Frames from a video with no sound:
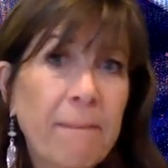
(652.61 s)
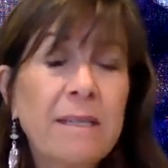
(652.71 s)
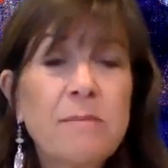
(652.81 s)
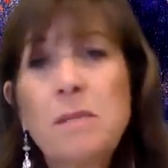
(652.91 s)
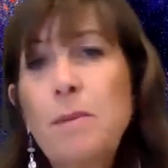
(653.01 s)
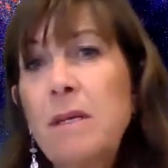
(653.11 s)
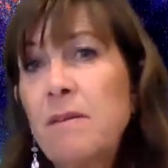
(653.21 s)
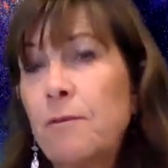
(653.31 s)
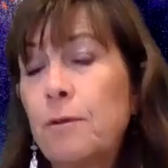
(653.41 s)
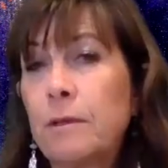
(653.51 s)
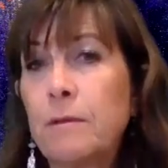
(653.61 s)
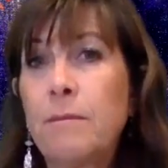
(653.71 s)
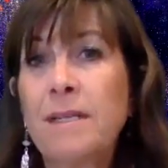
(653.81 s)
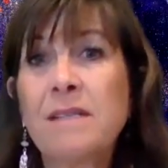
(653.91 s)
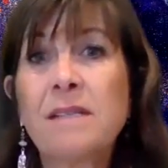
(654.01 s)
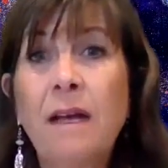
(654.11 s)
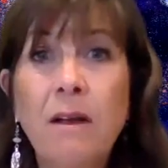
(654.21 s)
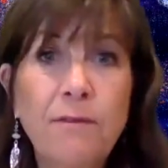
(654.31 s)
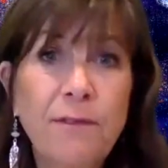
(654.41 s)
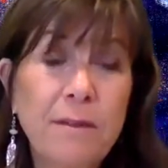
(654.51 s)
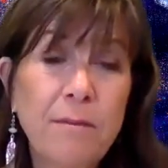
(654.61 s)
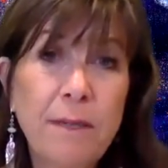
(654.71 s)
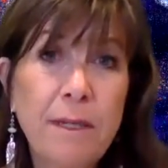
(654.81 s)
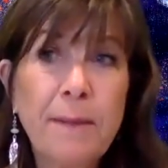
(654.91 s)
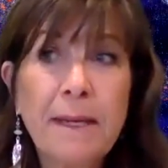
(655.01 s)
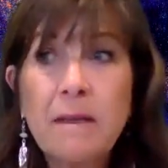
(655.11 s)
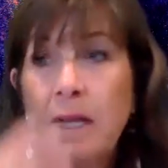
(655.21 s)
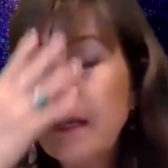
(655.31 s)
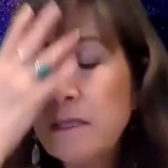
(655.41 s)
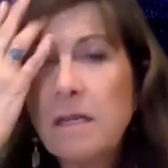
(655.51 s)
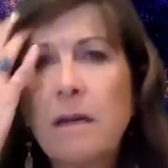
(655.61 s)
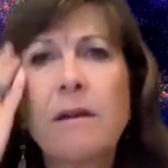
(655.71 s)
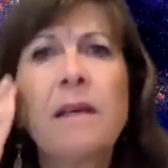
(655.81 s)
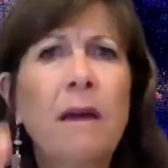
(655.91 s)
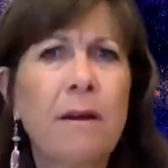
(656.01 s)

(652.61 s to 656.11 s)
I'm speaking for myself, and many of my clients are